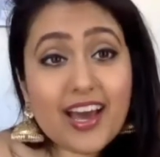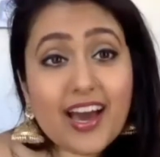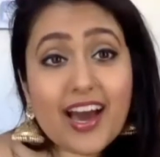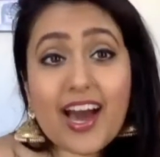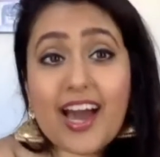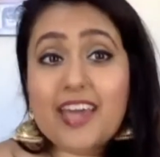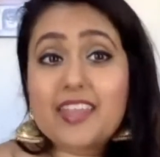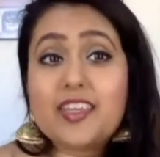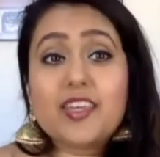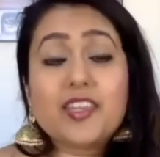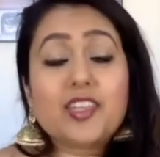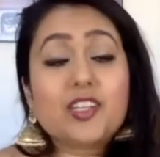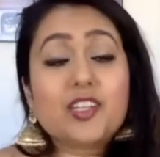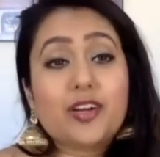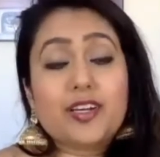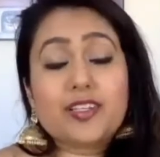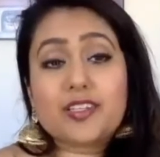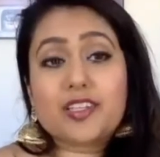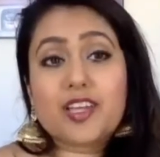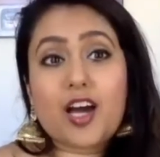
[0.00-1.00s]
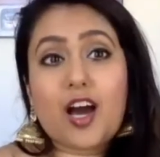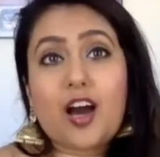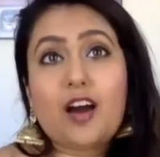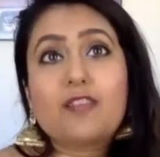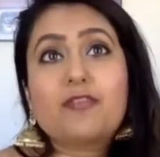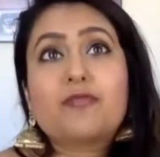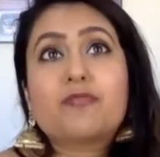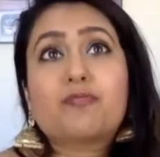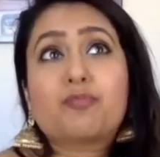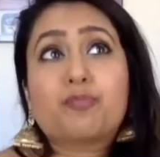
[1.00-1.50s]
I think the rest of, of
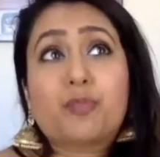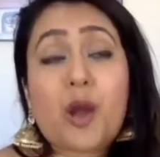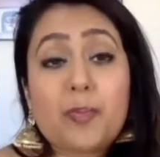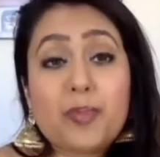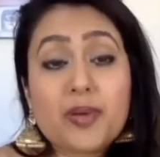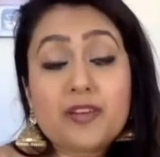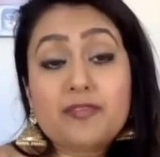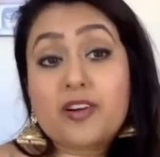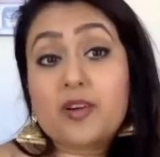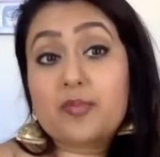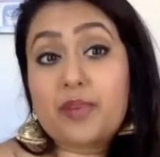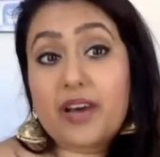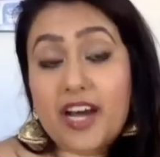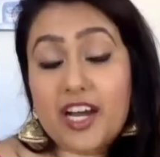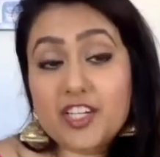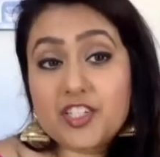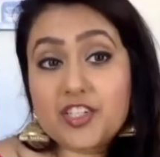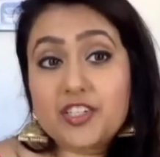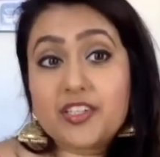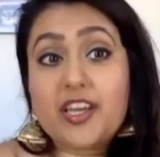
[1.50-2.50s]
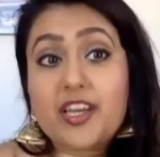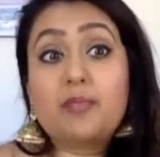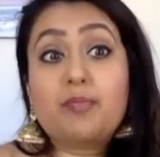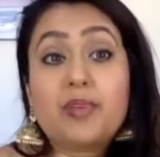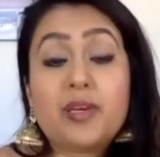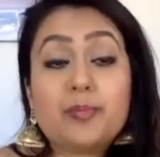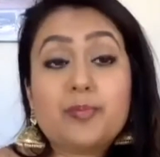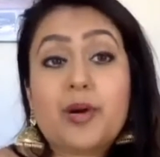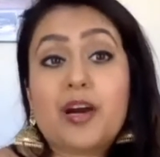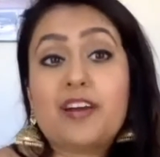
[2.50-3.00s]
prepping for a pageant and
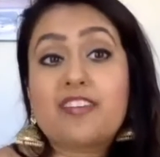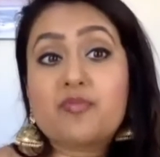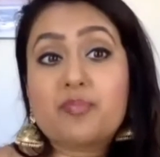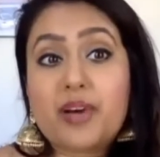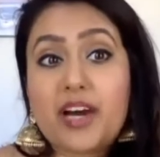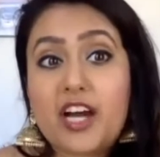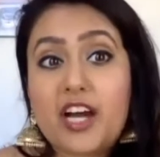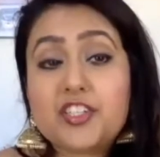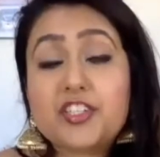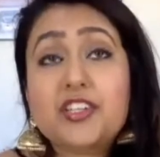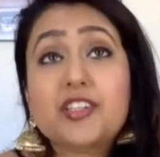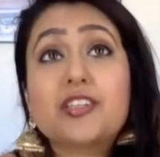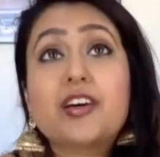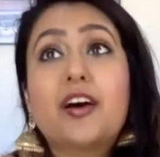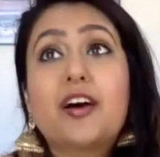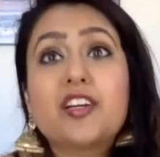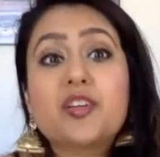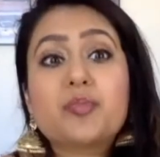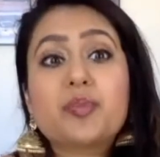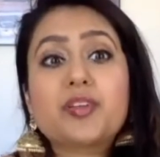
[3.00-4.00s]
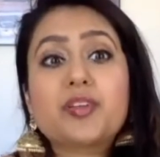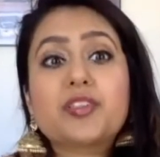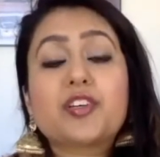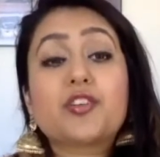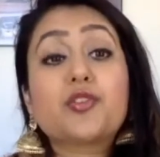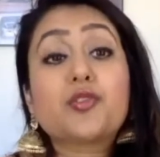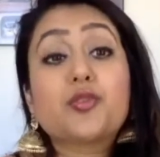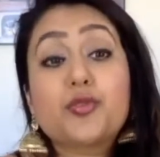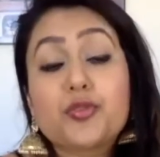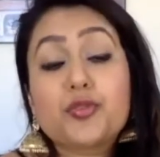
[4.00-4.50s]
being part of pageant is 100%
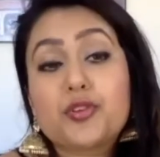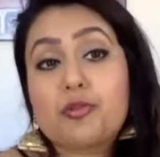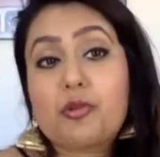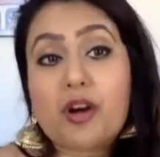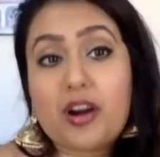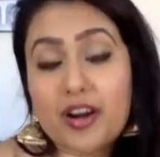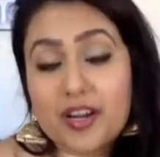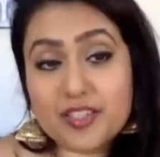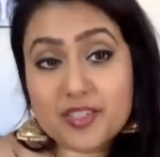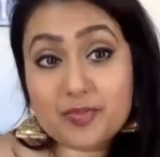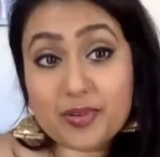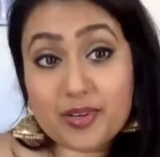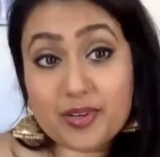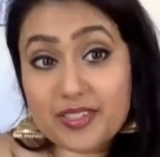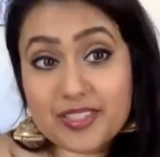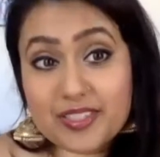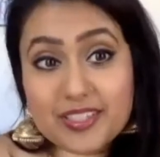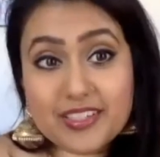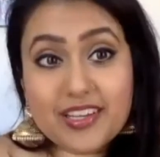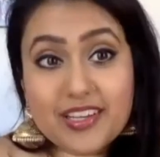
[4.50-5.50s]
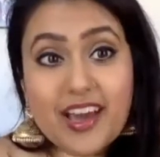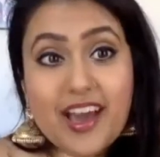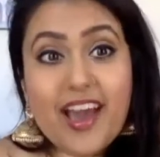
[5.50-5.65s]
who you are as a person.